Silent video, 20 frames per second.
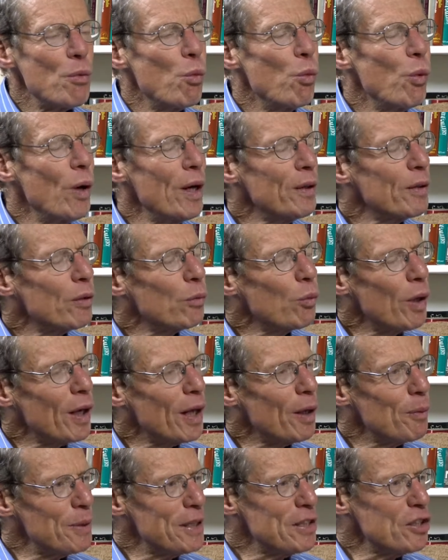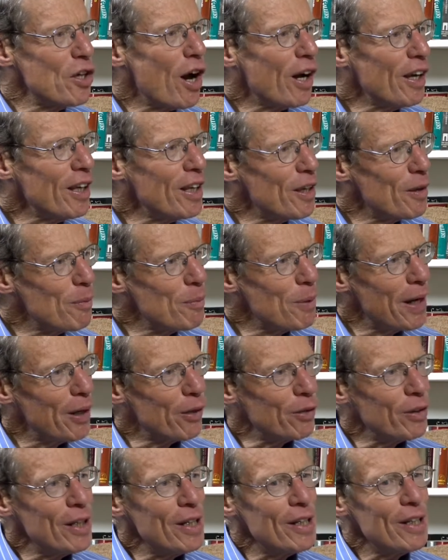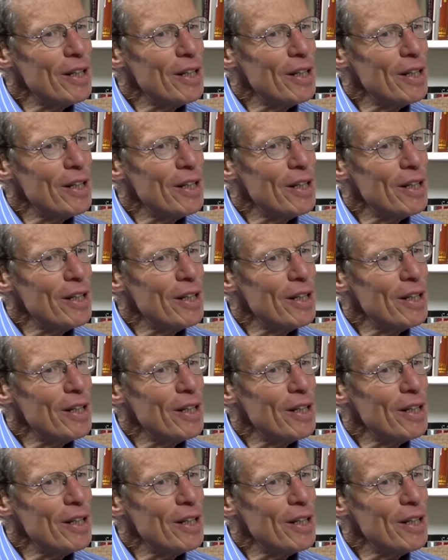what what I'll be talking about